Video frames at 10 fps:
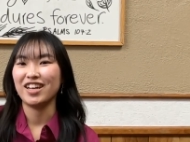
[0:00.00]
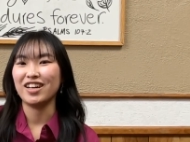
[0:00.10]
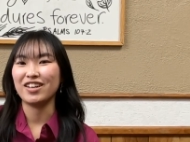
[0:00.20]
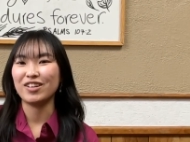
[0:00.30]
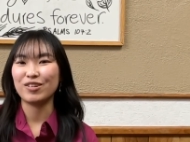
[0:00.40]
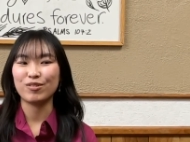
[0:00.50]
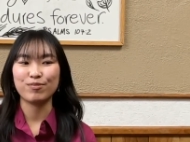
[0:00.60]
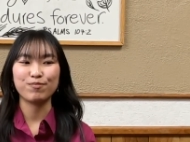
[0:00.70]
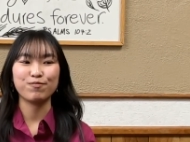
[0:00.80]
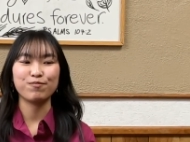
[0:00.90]

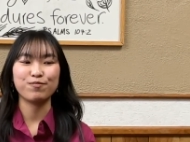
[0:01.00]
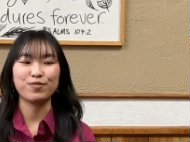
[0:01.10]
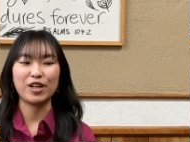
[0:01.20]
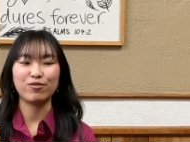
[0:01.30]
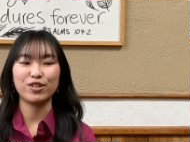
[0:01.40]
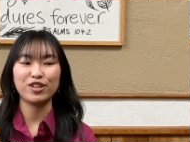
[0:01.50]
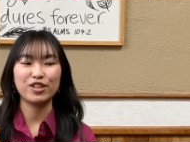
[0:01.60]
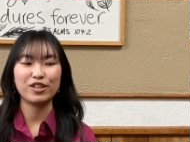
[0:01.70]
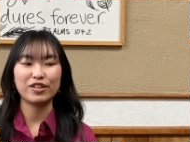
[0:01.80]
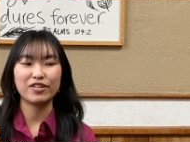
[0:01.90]
Um, I've been
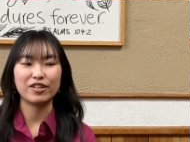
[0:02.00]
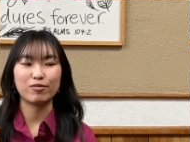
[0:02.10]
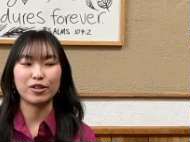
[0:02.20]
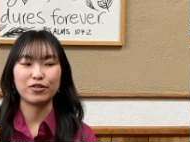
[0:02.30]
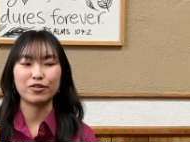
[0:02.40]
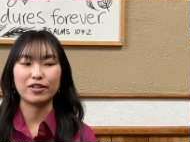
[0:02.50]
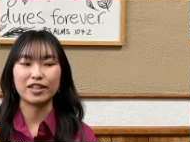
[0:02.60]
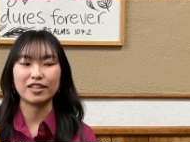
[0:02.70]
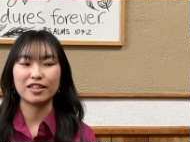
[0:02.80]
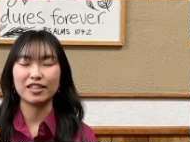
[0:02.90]
here about
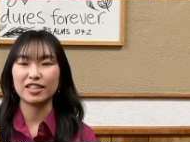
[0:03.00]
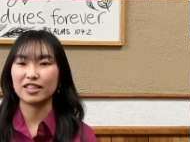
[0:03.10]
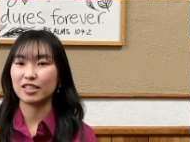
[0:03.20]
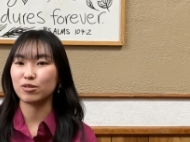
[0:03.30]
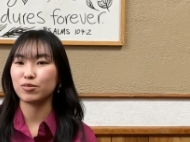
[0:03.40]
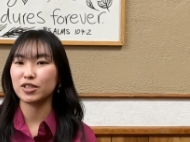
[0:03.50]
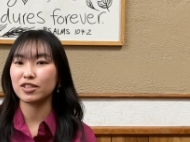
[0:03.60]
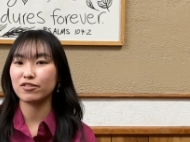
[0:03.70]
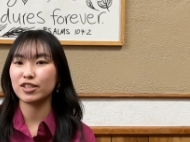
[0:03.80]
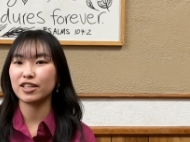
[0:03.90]
like six
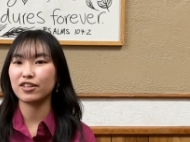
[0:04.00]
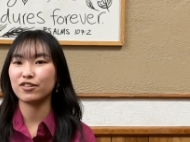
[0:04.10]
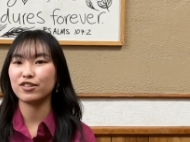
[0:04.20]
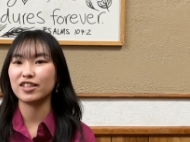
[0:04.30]
months or now.